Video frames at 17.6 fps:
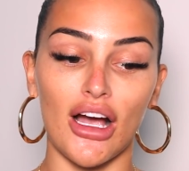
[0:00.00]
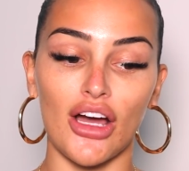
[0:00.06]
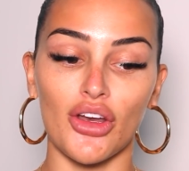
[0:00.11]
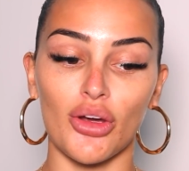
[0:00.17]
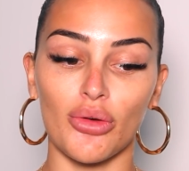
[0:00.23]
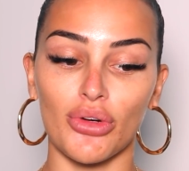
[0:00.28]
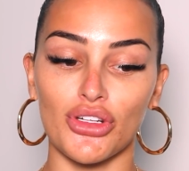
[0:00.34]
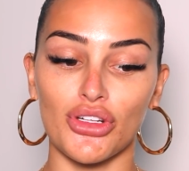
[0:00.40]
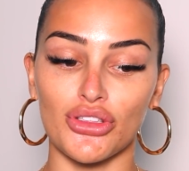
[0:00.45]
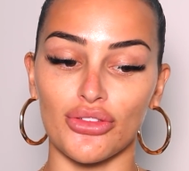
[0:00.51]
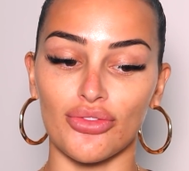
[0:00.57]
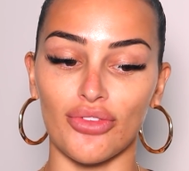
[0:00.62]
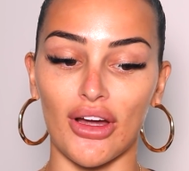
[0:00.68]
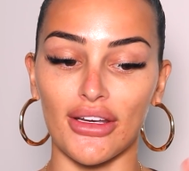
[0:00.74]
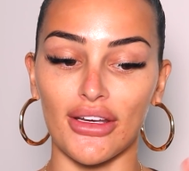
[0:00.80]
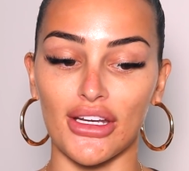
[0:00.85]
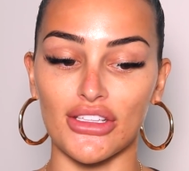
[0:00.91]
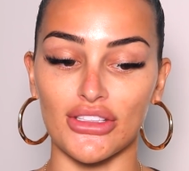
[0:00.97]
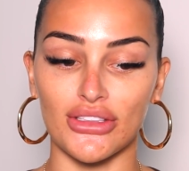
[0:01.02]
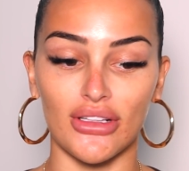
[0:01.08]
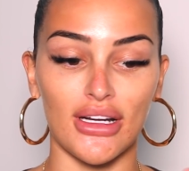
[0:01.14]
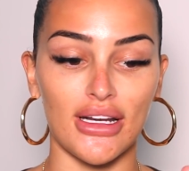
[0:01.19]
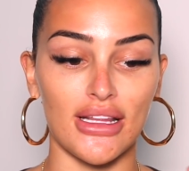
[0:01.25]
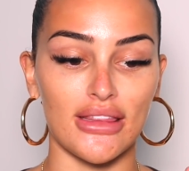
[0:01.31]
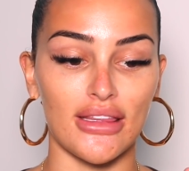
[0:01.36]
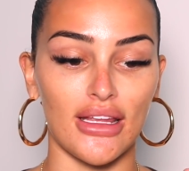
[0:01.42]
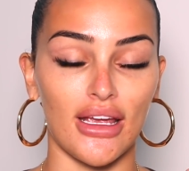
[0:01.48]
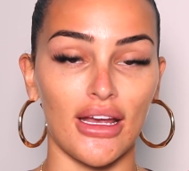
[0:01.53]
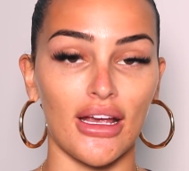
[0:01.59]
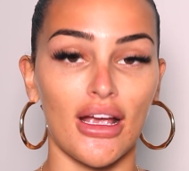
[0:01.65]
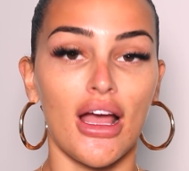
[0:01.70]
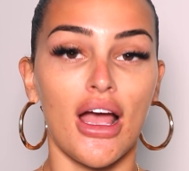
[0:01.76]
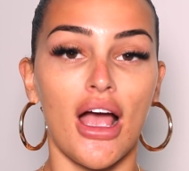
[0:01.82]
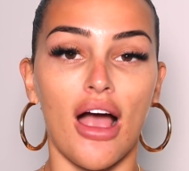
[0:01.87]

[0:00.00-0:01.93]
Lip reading: I don't want to do foundation or anything.